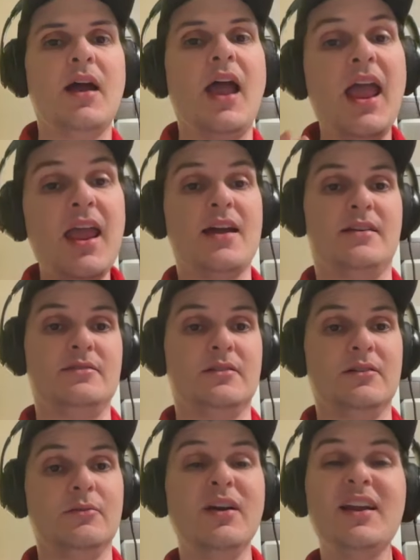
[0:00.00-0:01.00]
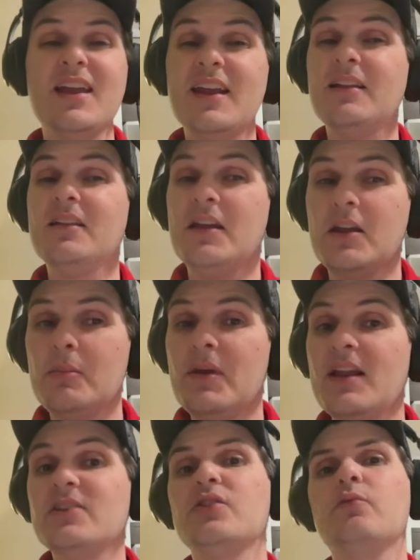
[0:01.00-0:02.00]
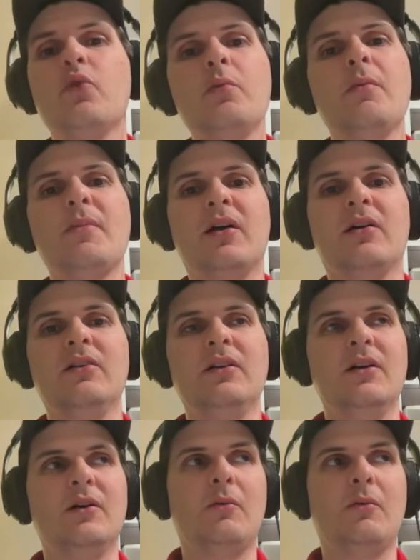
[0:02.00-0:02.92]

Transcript: And we're going to get a little bit into the rumor mill,